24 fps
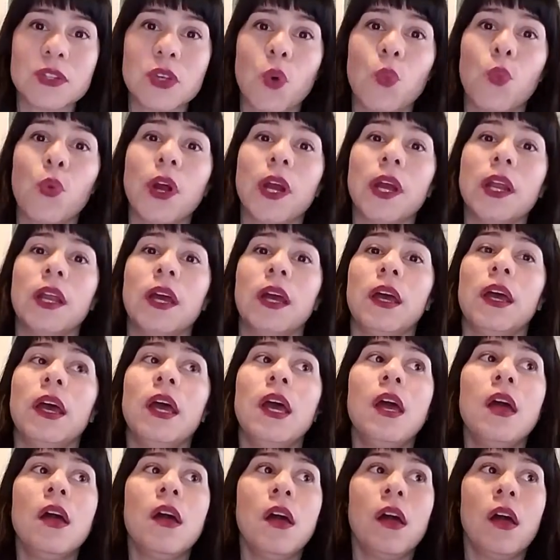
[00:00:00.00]
So we're gonna
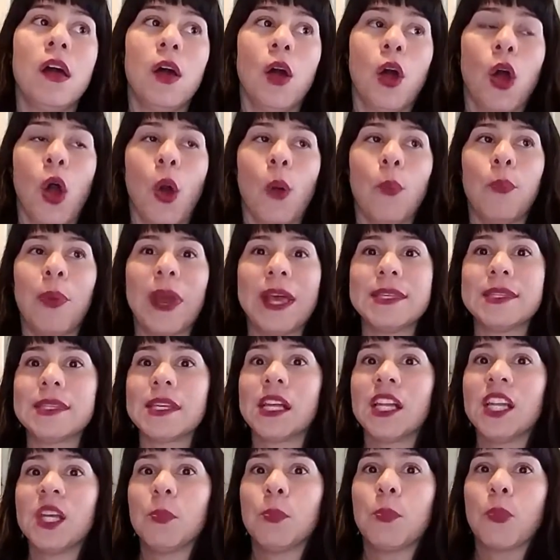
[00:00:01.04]

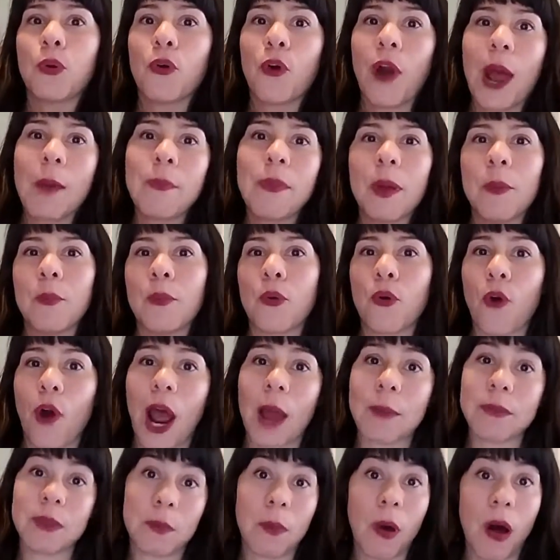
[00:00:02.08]
basically prep and
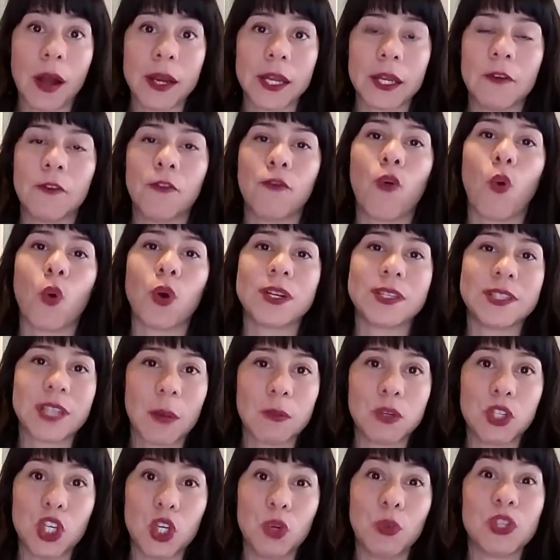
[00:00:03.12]
prime the body for
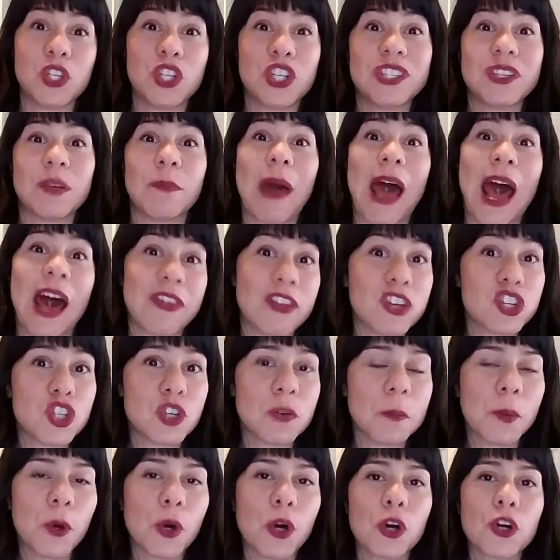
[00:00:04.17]
step two, which is the
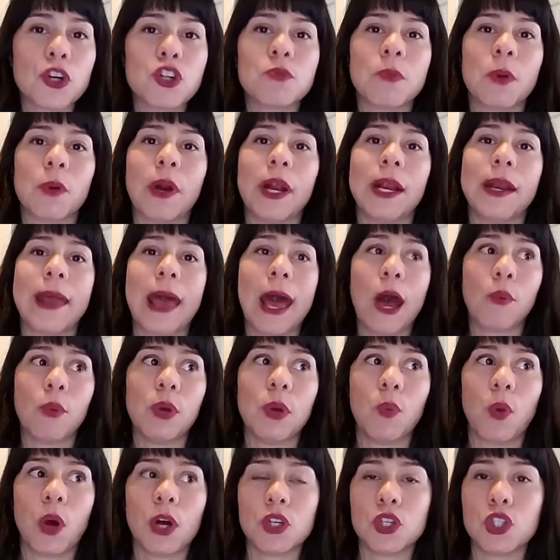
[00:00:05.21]
pathogen purge. But right now
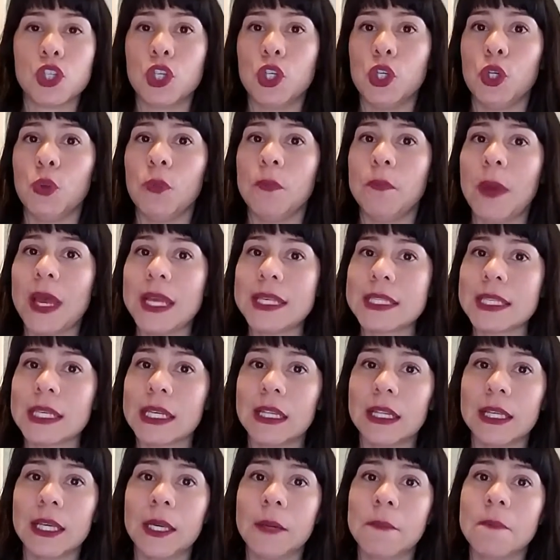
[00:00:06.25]
we want to
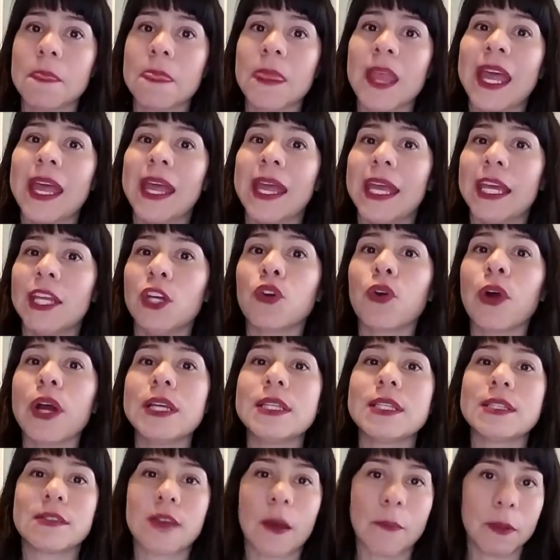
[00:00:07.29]
basically
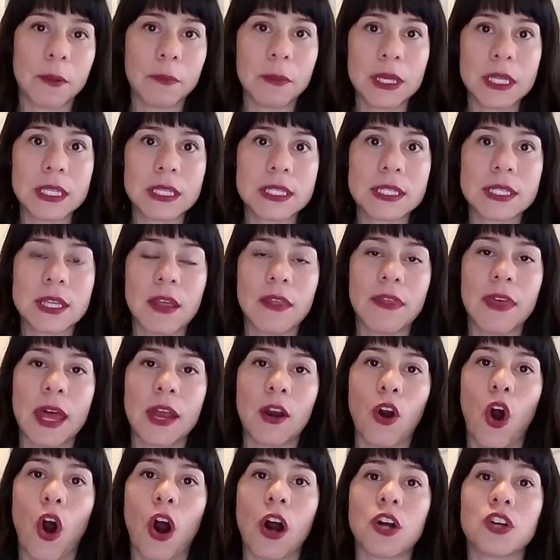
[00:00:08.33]
integrate supplements
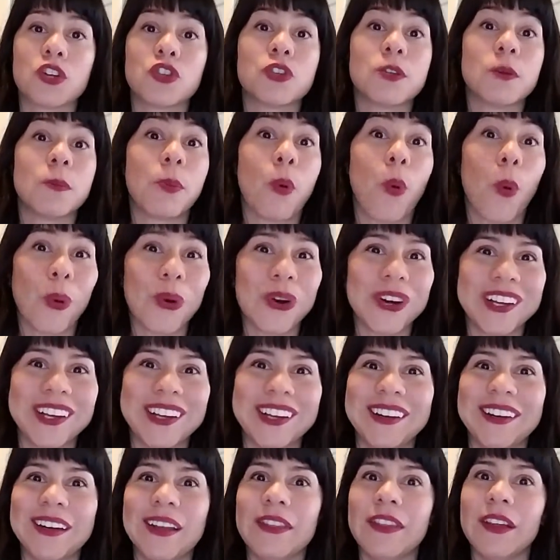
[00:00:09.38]
that are
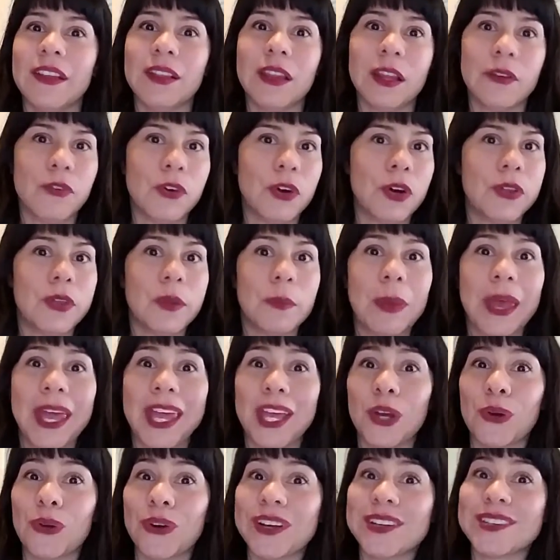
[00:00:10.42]
supporting the liver, the
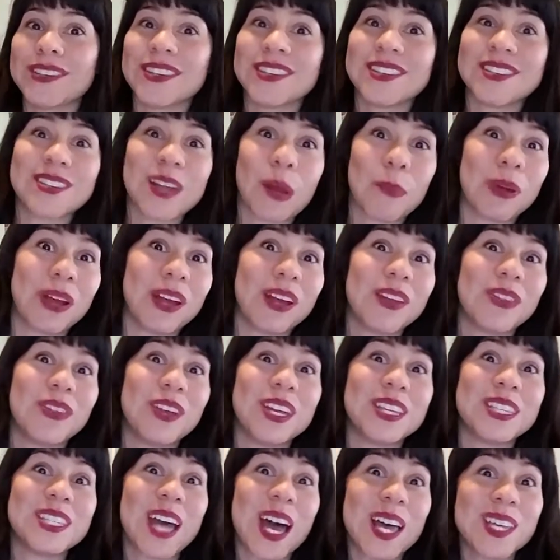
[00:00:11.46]
pancreas, the stomach,
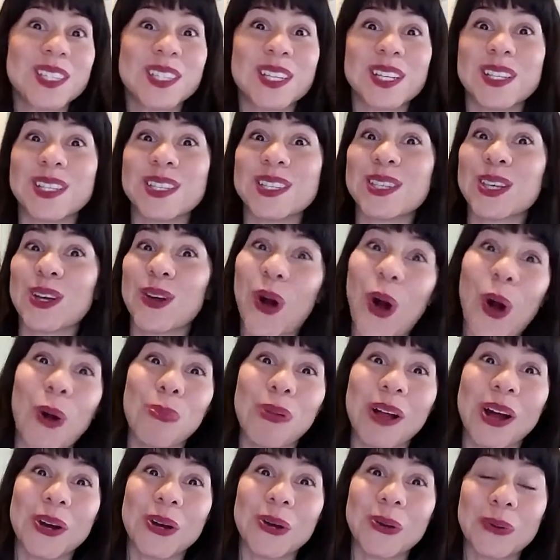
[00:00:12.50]
the intestines, the
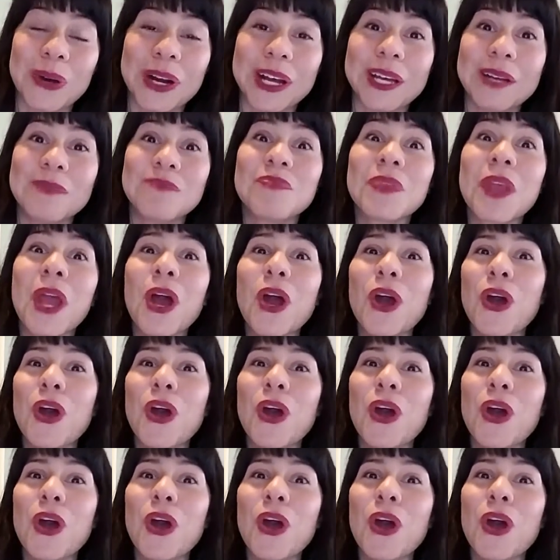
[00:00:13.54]
gallbladder, right?